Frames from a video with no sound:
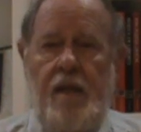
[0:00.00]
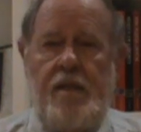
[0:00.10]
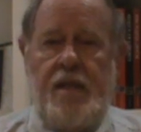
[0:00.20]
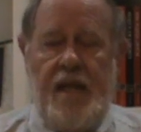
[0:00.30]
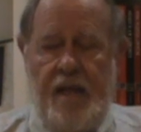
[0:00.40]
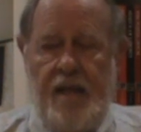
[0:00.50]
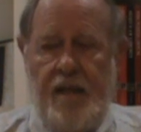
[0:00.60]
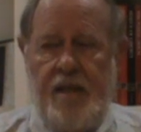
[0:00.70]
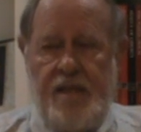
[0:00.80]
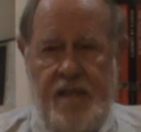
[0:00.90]
to
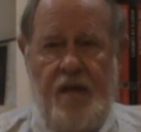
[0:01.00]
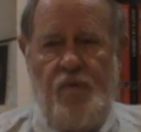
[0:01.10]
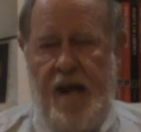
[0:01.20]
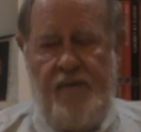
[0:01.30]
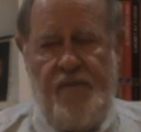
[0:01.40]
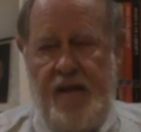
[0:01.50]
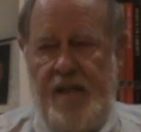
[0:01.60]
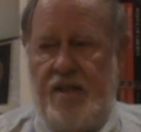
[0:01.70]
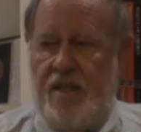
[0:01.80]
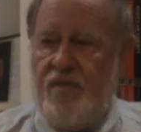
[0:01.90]
getting this thing ratified.
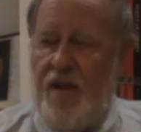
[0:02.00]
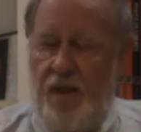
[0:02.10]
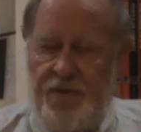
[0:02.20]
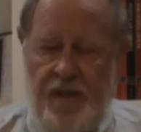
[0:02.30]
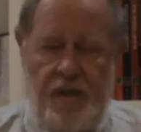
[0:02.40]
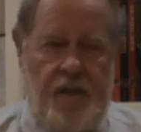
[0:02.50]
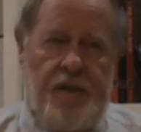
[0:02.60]
He just felt that,